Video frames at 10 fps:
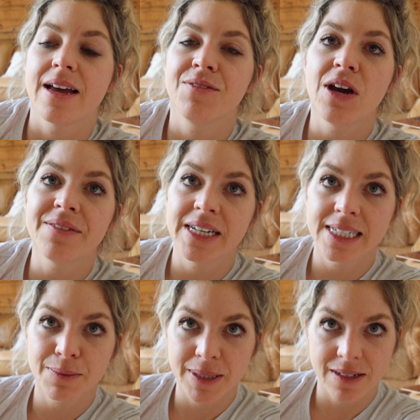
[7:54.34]
If you have
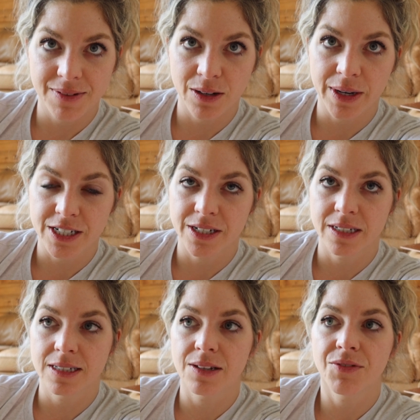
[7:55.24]
any specific
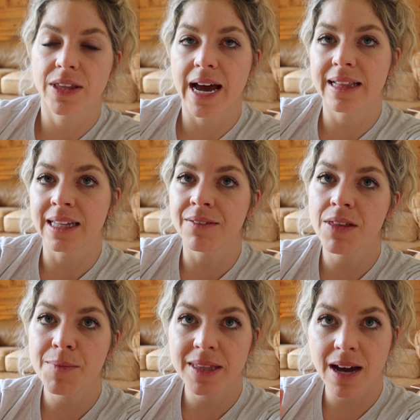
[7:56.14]
questions for that, leave
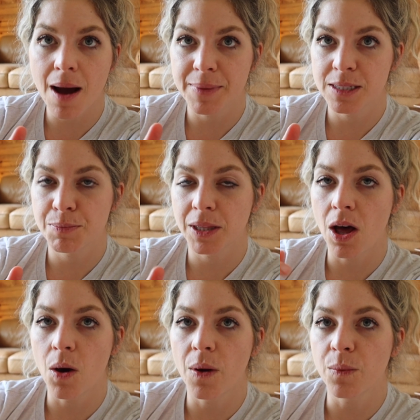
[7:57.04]
them in the comments
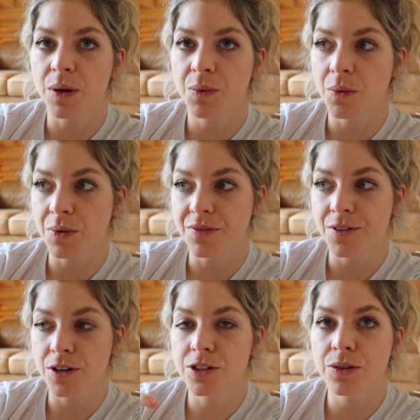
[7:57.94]
below and we will
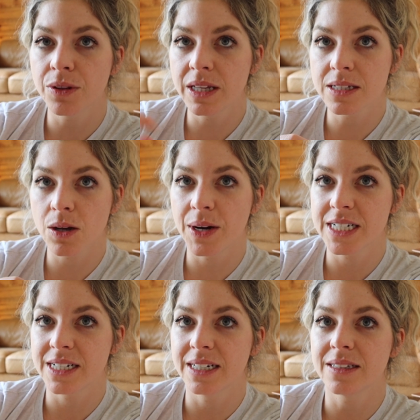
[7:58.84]
refer to these
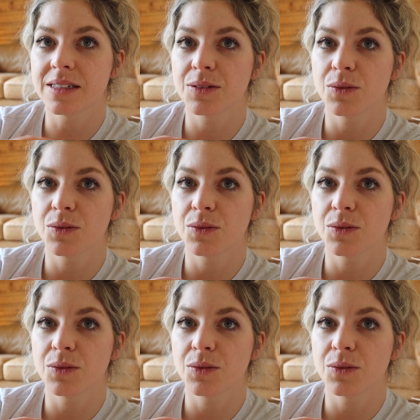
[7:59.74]
questions